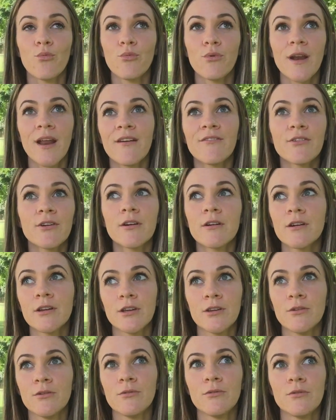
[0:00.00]
whatever
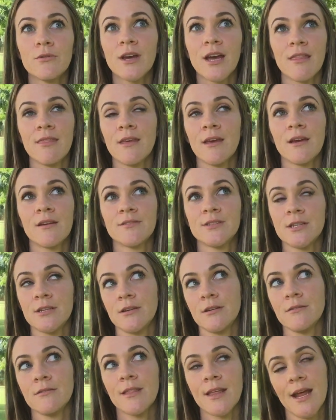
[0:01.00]
you can think of to
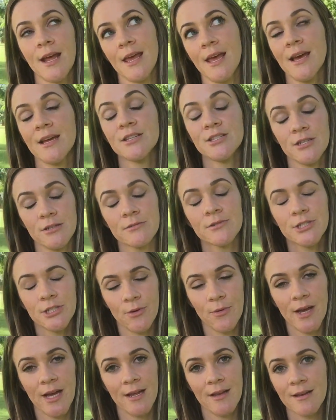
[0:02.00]
do that I can't do,
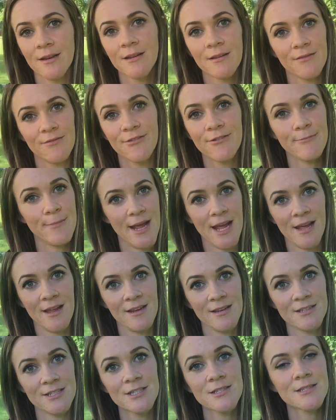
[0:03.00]
do it for me.
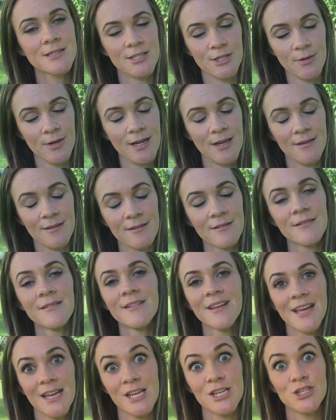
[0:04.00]
Just do it
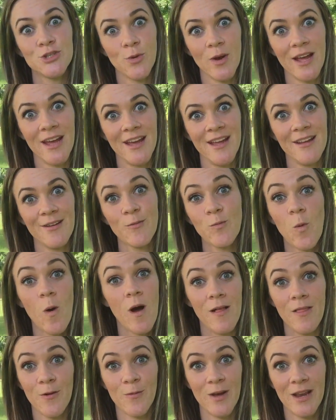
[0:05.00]
and enjoy it,
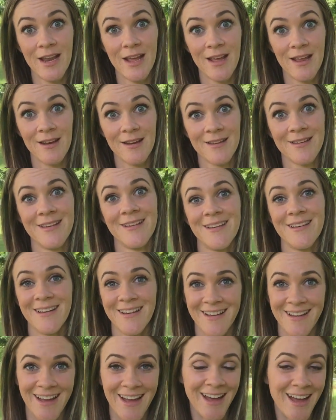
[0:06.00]
wallow in
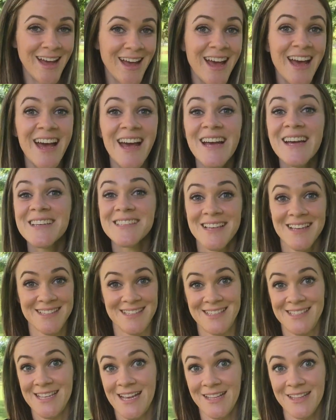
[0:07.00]
it, because
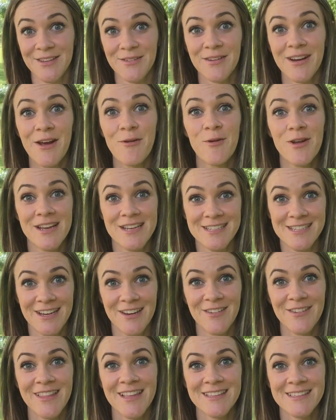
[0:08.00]
that's exactly what I want to do.
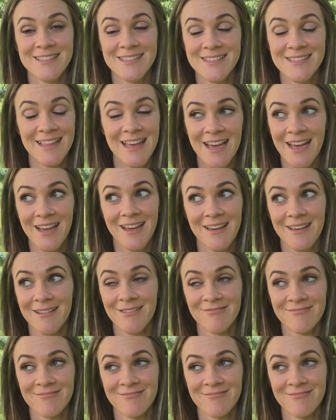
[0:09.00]
That's like